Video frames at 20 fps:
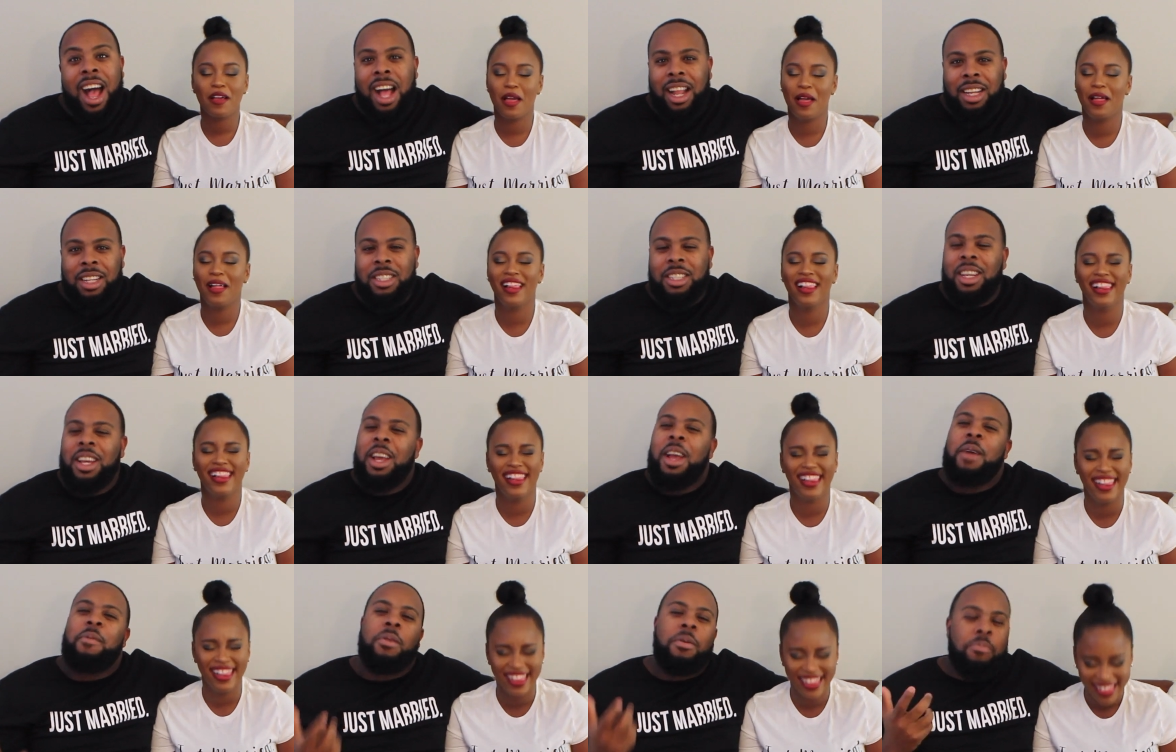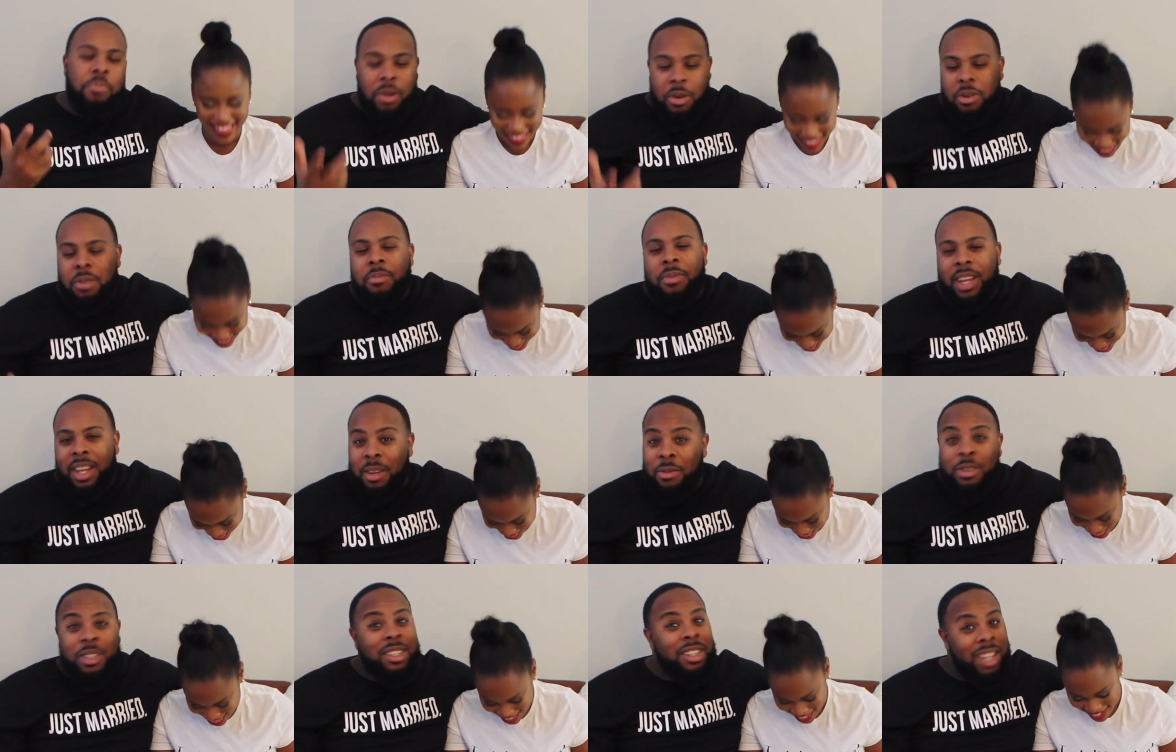Speaker 1: college, but bro the
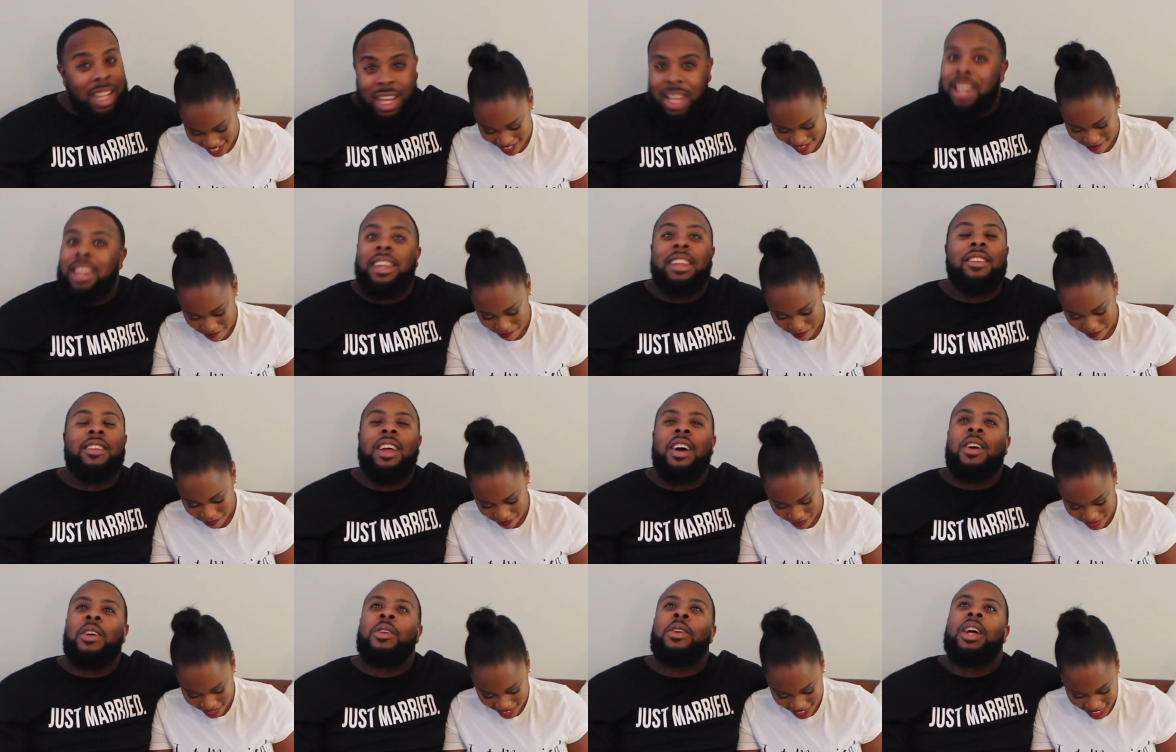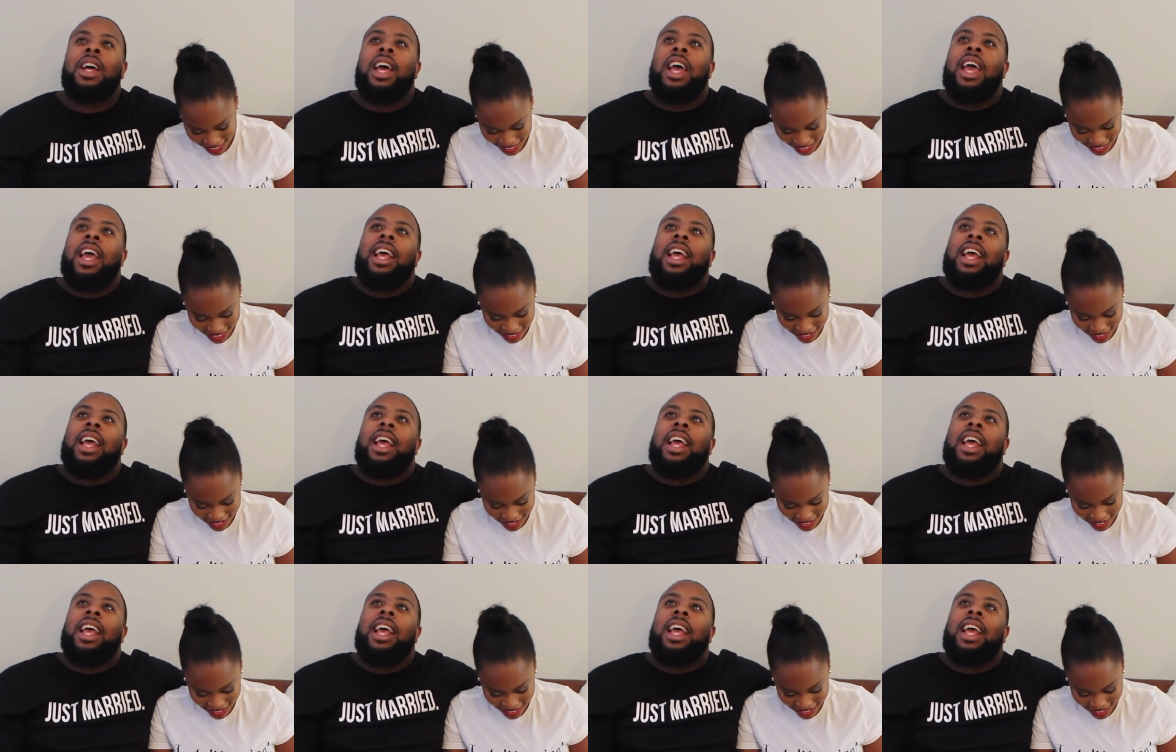man was lit. So